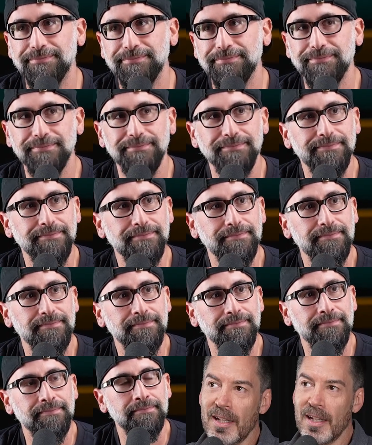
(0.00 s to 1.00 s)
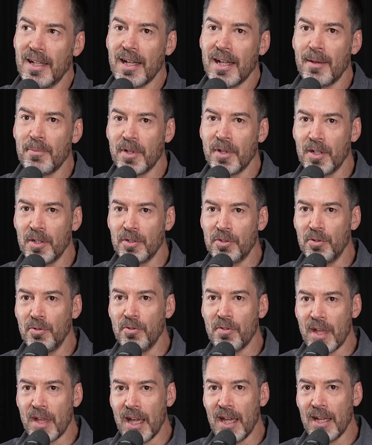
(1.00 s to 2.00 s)
Was it that I'm going to do
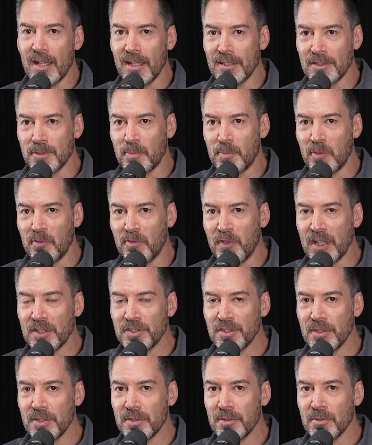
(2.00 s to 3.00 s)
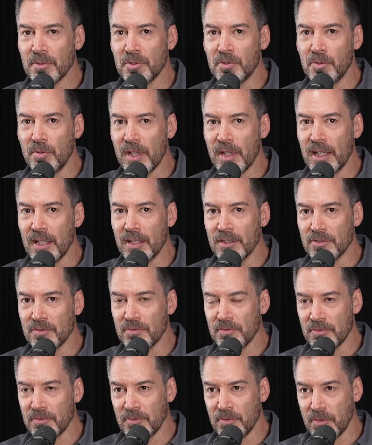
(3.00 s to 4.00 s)
that as a profession or do that as
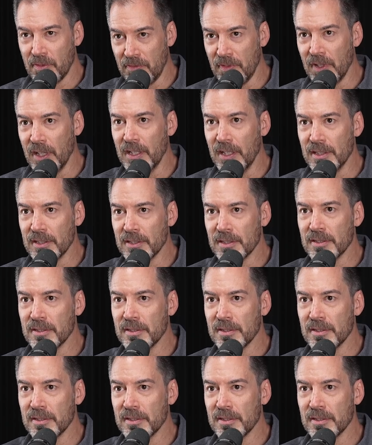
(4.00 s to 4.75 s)
for fun?